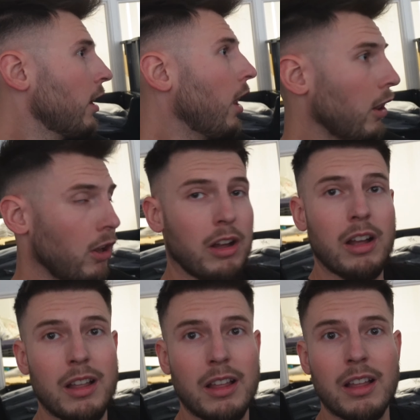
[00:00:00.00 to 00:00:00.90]
A
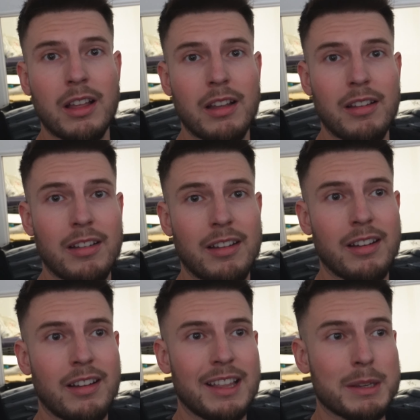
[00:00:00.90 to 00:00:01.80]
lot.
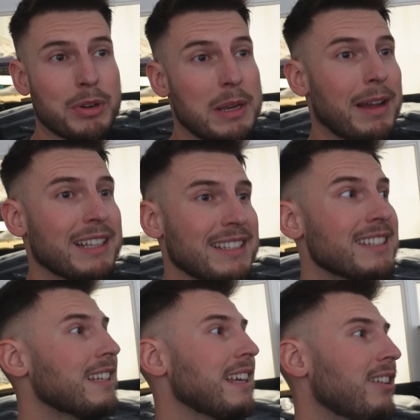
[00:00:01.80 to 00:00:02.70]
It's pretty mad to
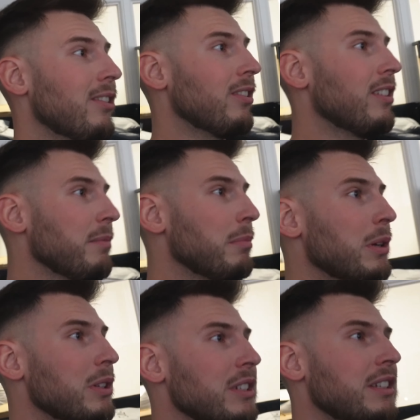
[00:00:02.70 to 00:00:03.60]
see it all in
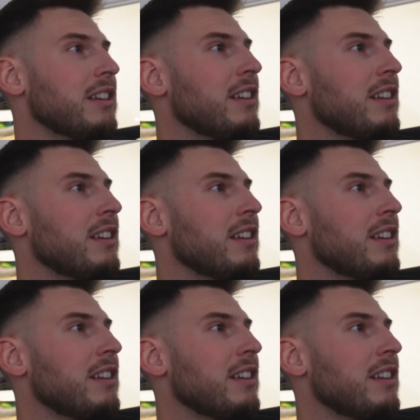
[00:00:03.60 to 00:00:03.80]
person.